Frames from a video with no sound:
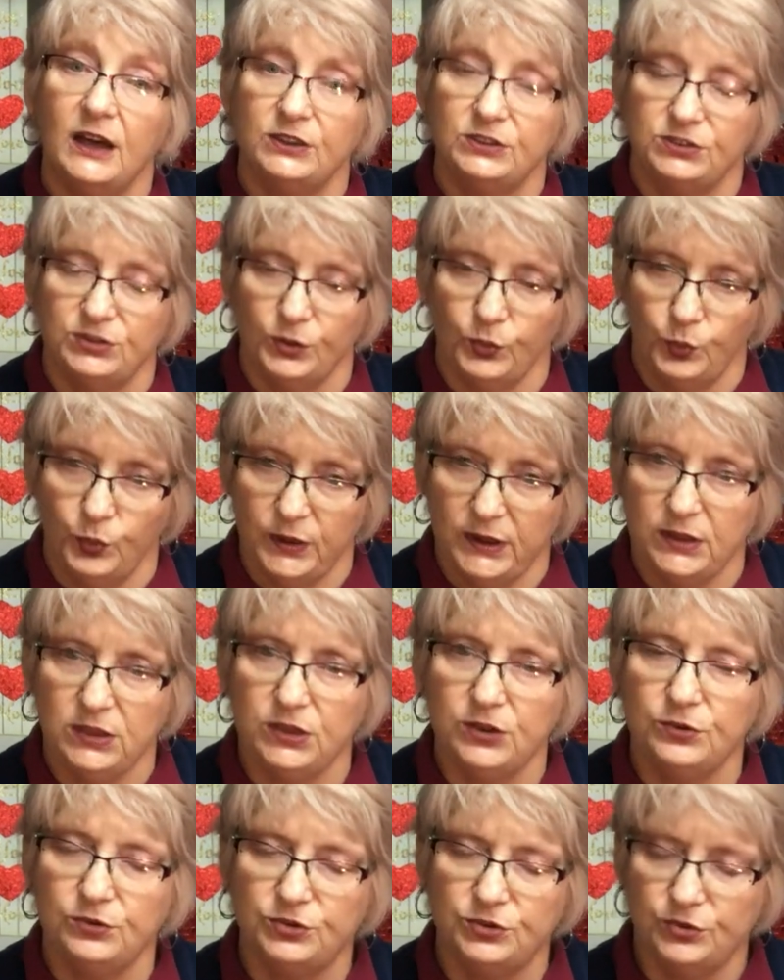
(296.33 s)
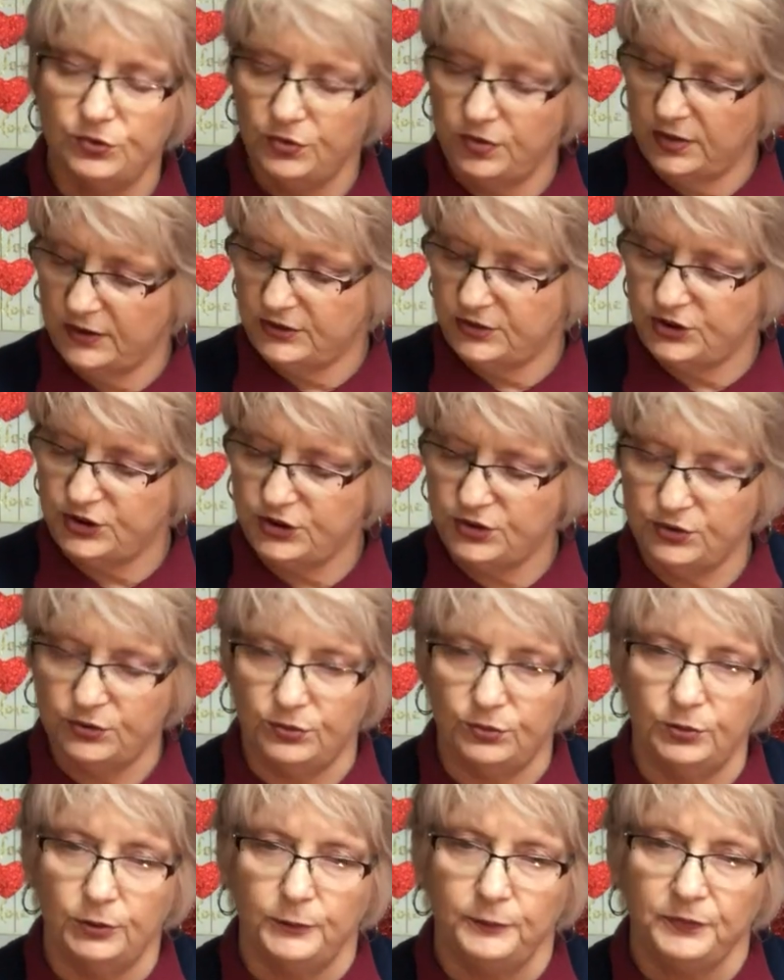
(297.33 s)
So when you do the
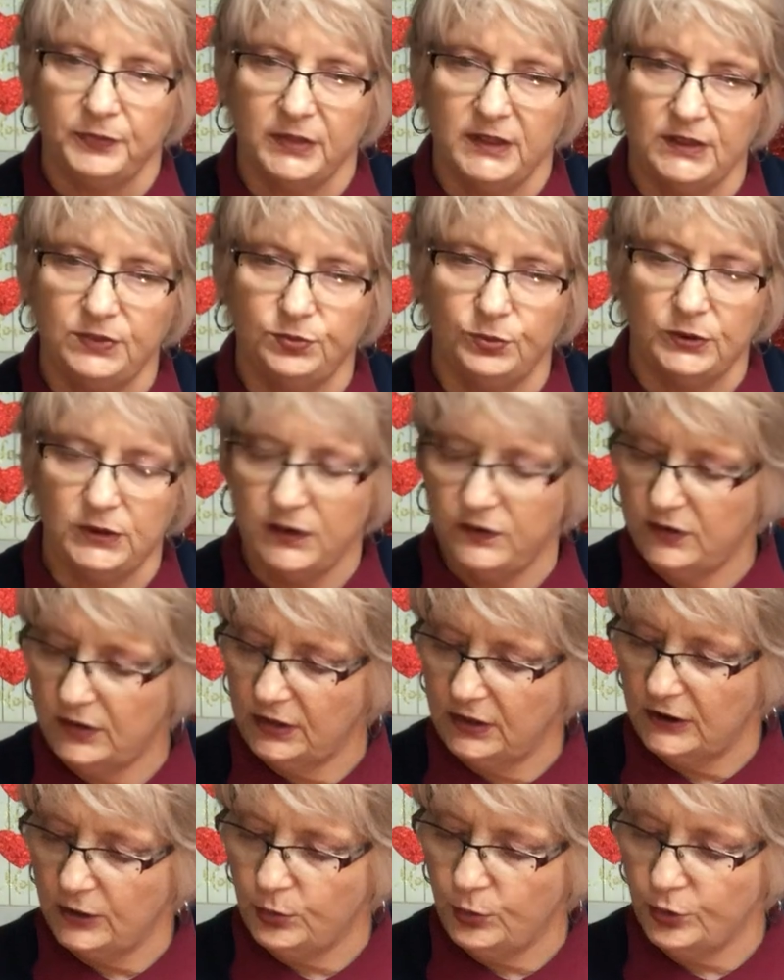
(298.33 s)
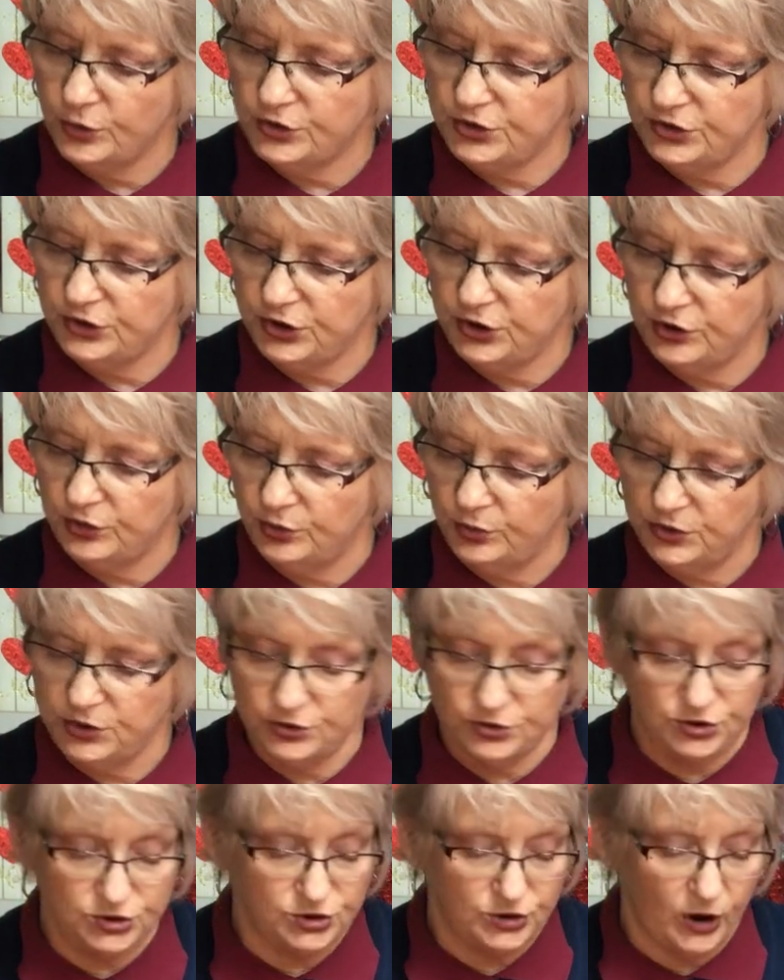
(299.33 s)
2, this will give you a little more secure when
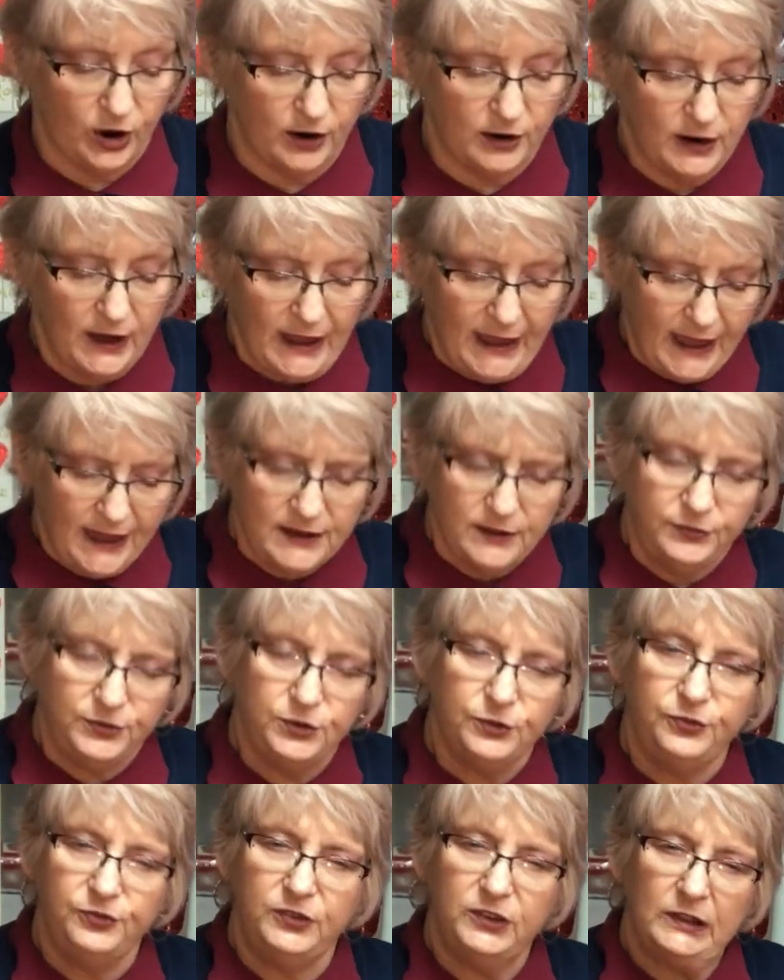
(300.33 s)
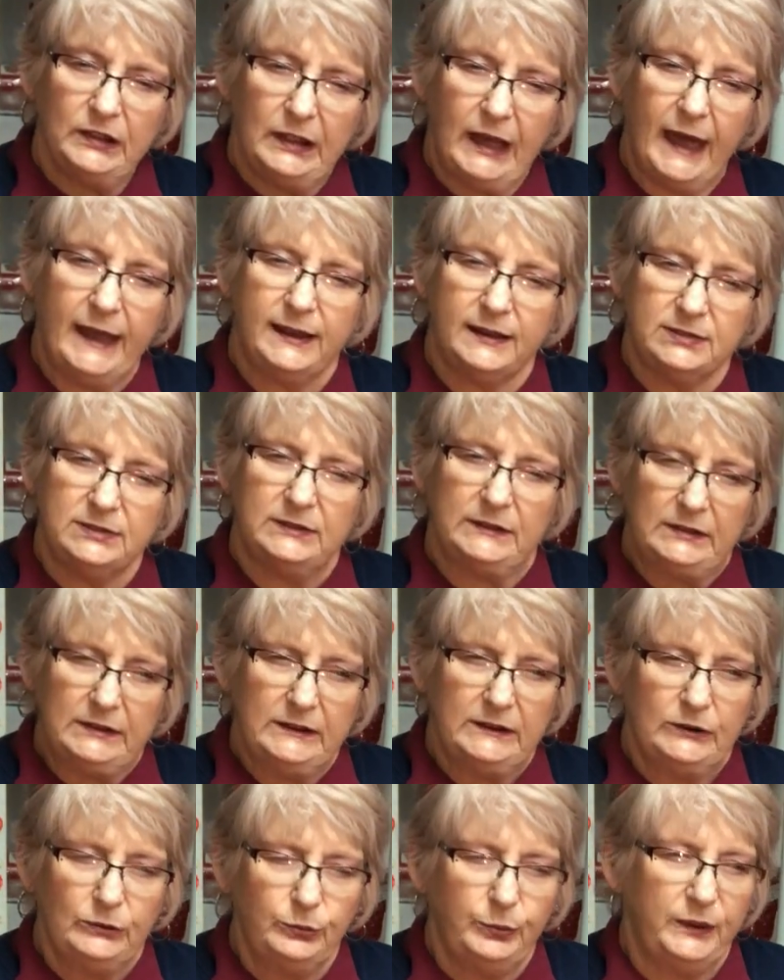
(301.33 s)
you start. And if you feel like it's a
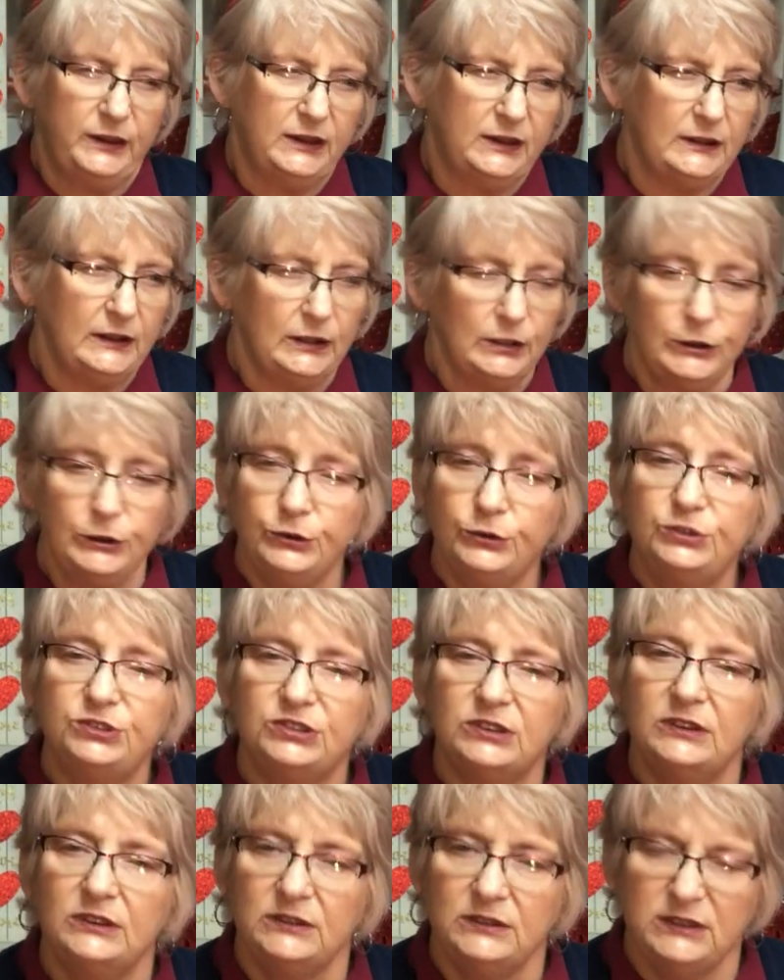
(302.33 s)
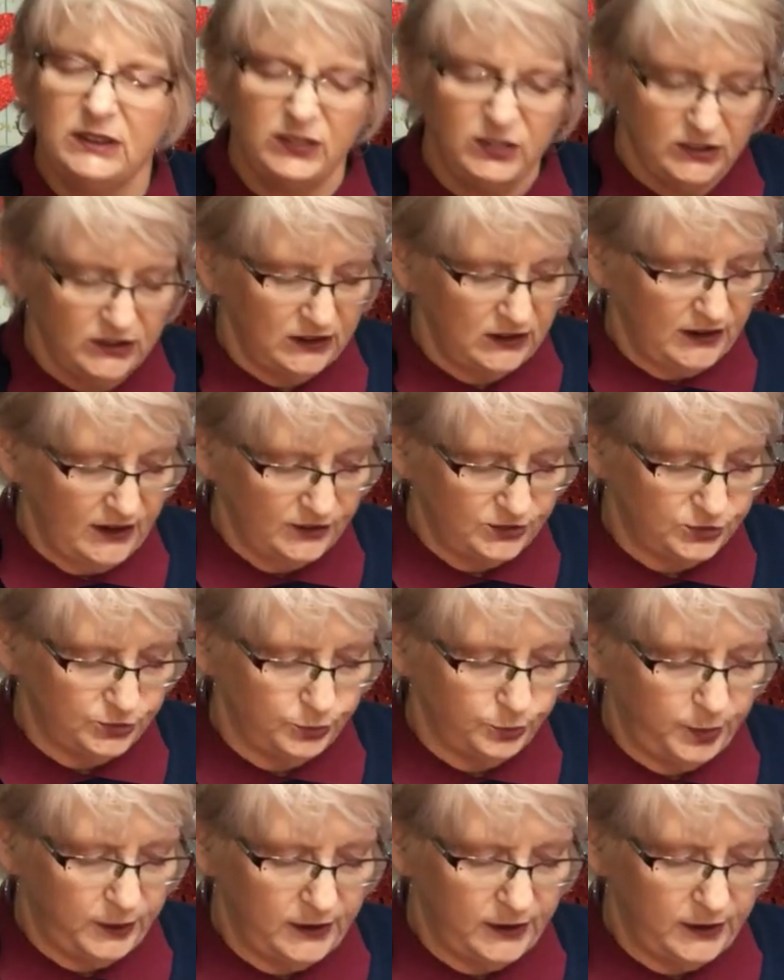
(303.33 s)
little bit loose, give it an extra